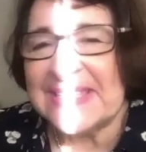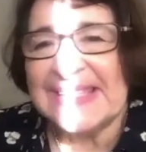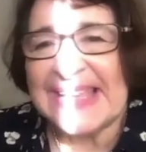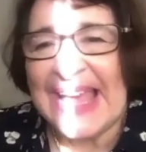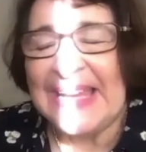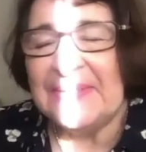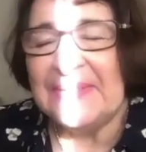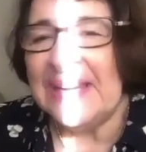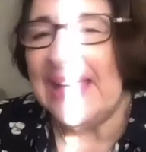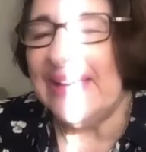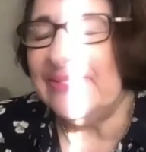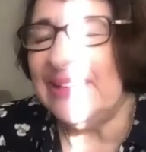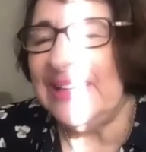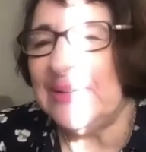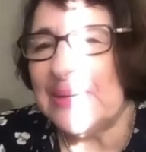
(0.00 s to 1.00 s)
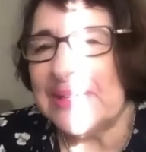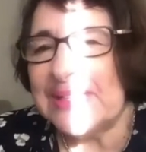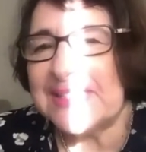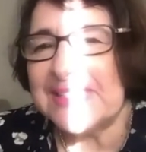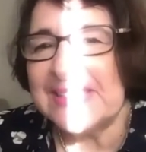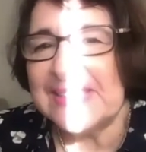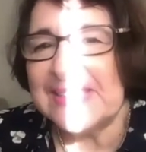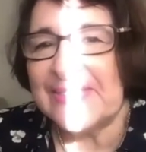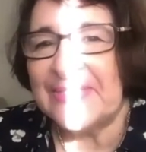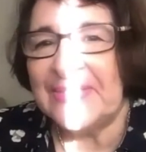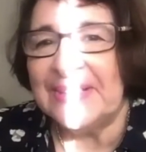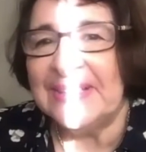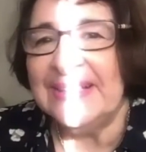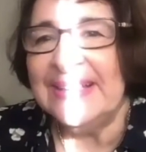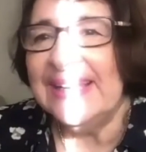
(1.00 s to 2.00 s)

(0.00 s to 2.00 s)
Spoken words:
Anyone have any questions for